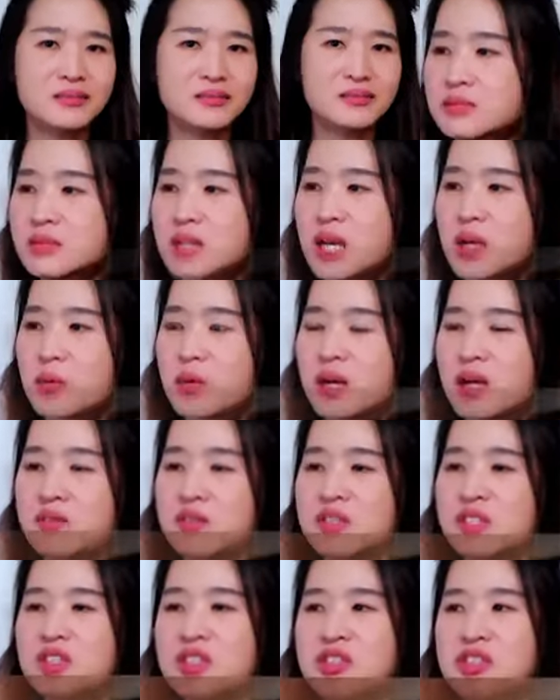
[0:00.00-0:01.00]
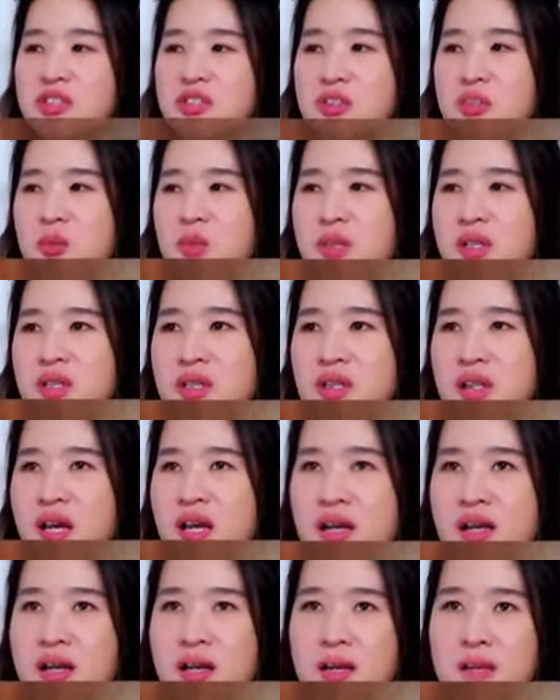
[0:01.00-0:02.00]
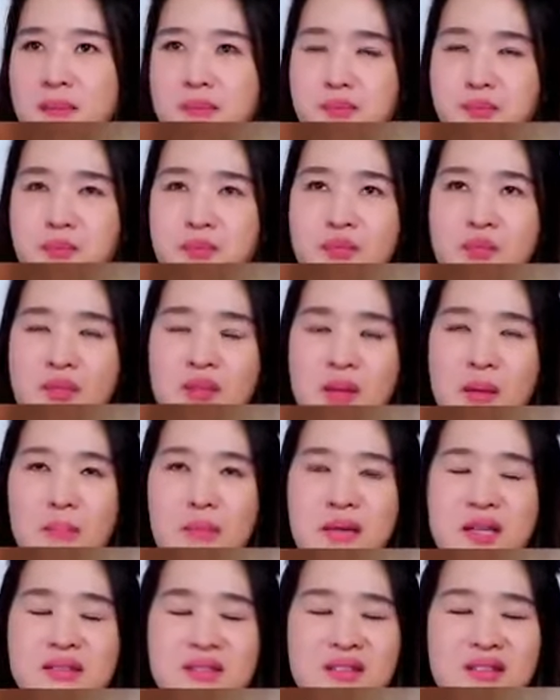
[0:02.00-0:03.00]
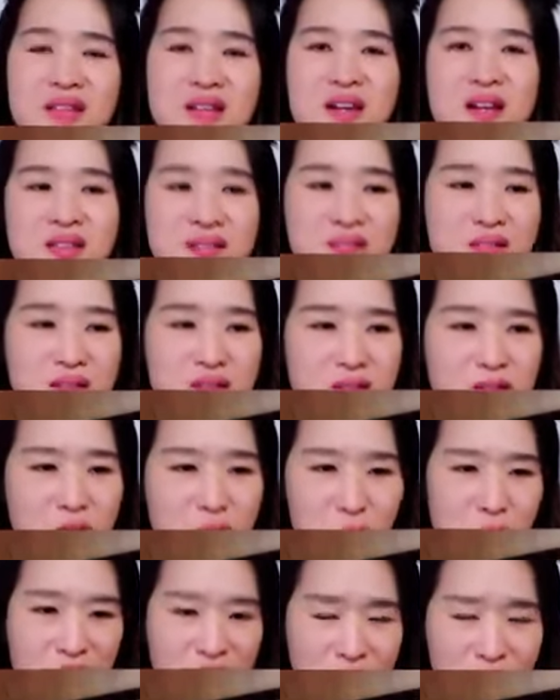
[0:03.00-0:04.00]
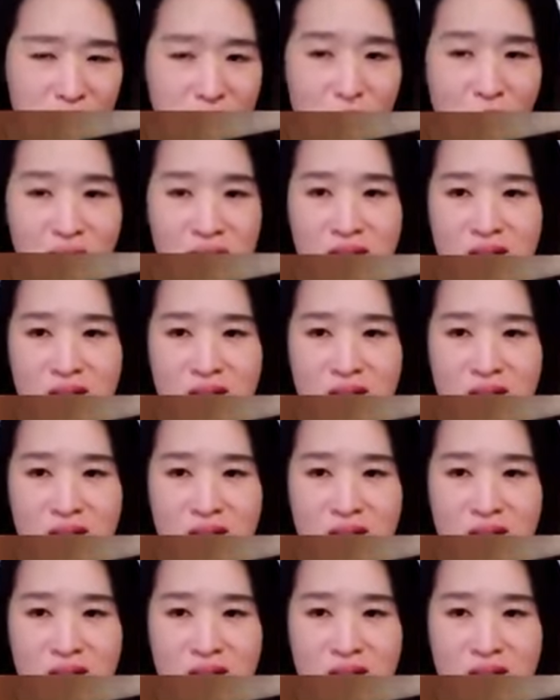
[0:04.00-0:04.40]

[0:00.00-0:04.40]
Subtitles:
Like we have dishes with like pig's intestines with soy